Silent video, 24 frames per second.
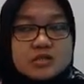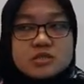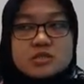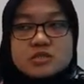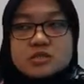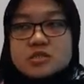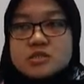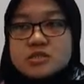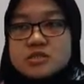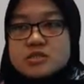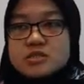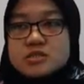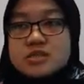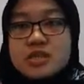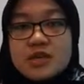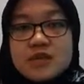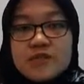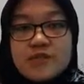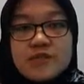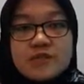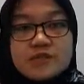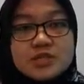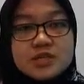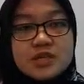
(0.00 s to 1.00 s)
the
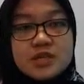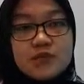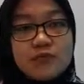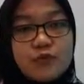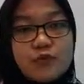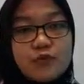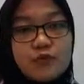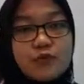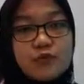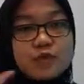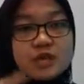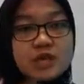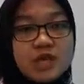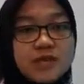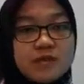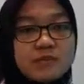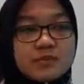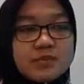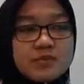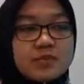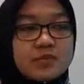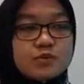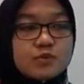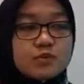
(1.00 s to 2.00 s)
skip still follow them,
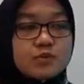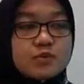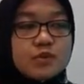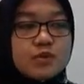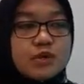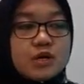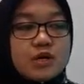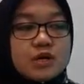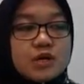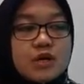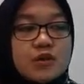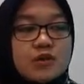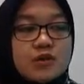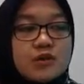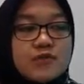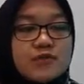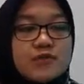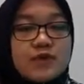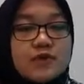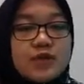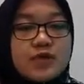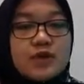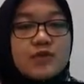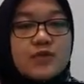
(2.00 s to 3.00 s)
so Captain
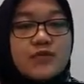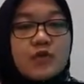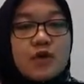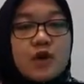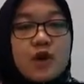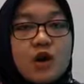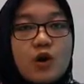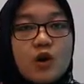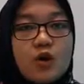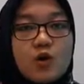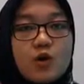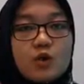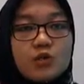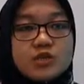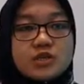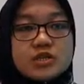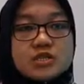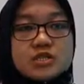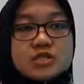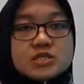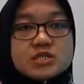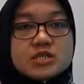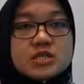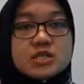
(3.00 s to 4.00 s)
Phillips
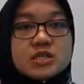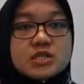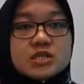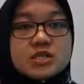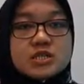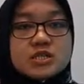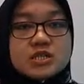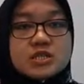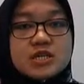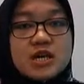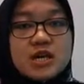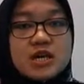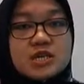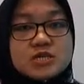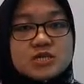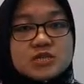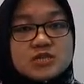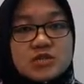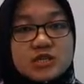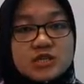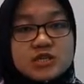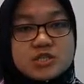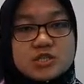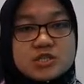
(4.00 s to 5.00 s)
order their
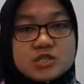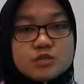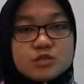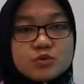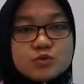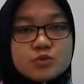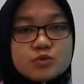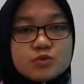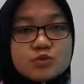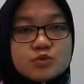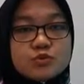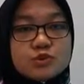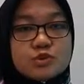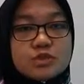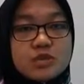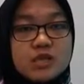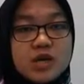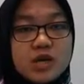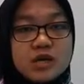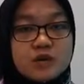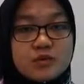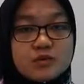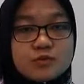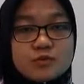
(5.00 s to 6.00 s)
instruction to
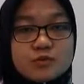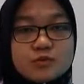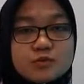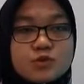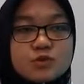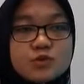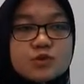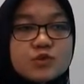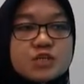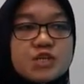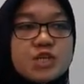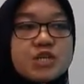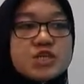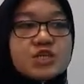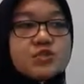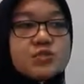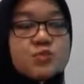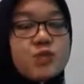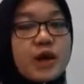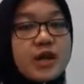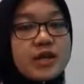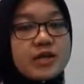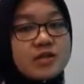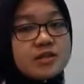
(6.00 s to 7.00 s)
their crew to change
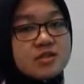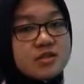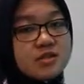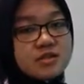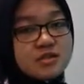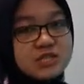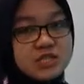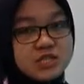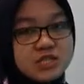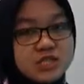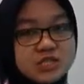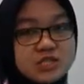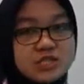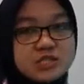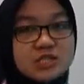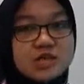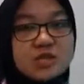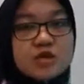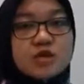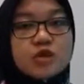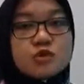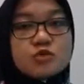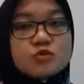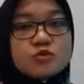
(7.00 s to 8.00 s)
to other direction
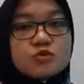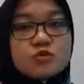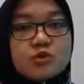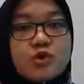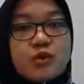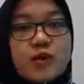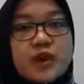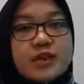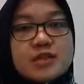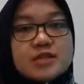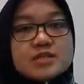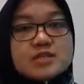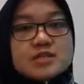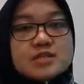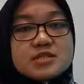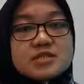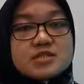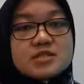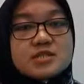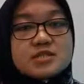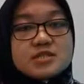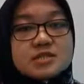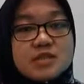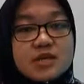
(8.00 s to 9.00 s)
to know either
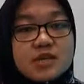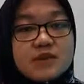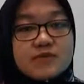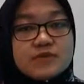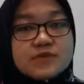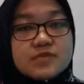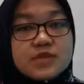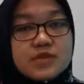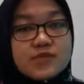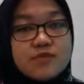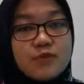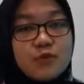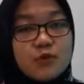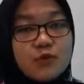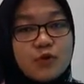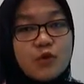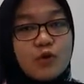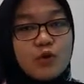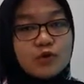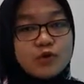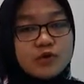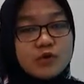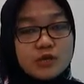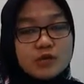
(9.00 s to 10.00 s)
the skip still follow
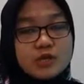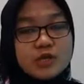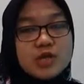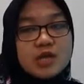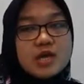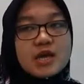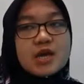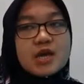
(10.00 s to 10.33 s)
or not.